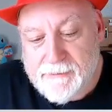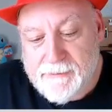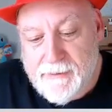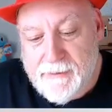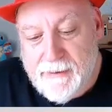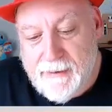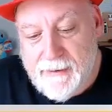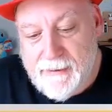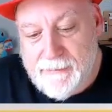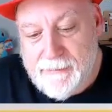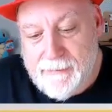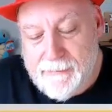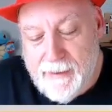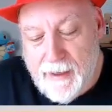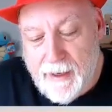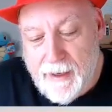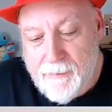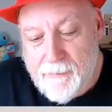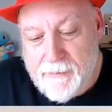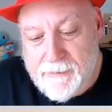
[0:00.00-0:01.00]
any
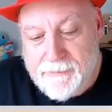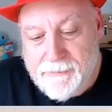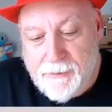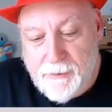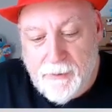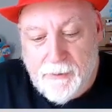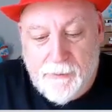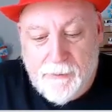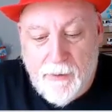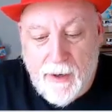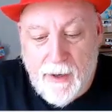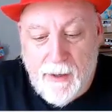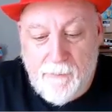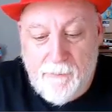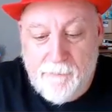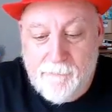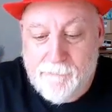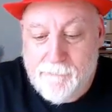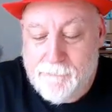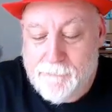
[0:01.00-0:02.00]
damage, dirt,
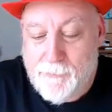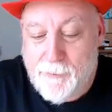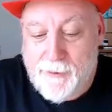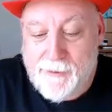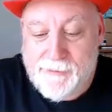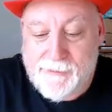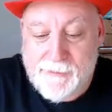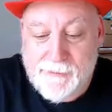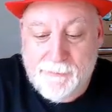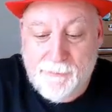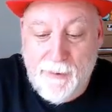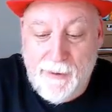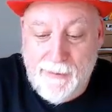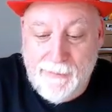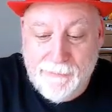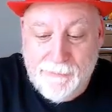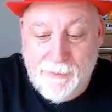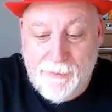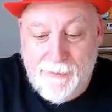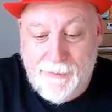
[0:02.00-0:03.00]
grime, creases,
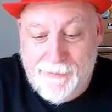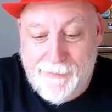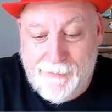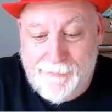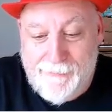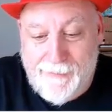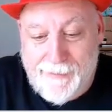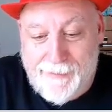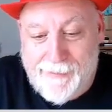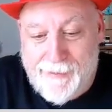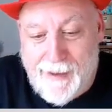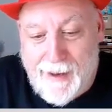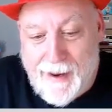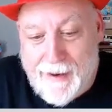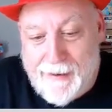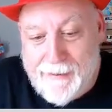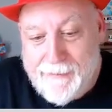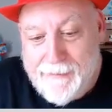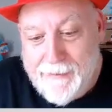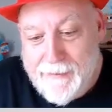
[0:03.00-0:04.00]
bends, or anything like
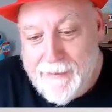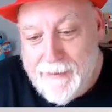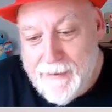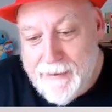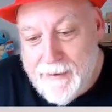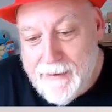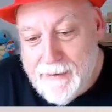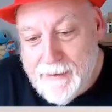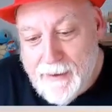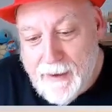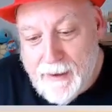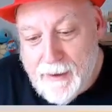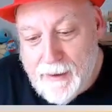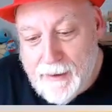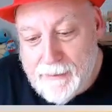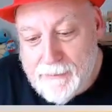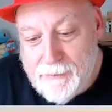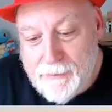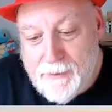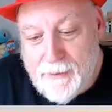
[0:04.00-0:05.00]
that.
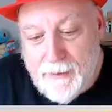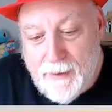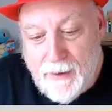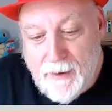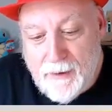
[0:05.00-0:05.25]
Looking at our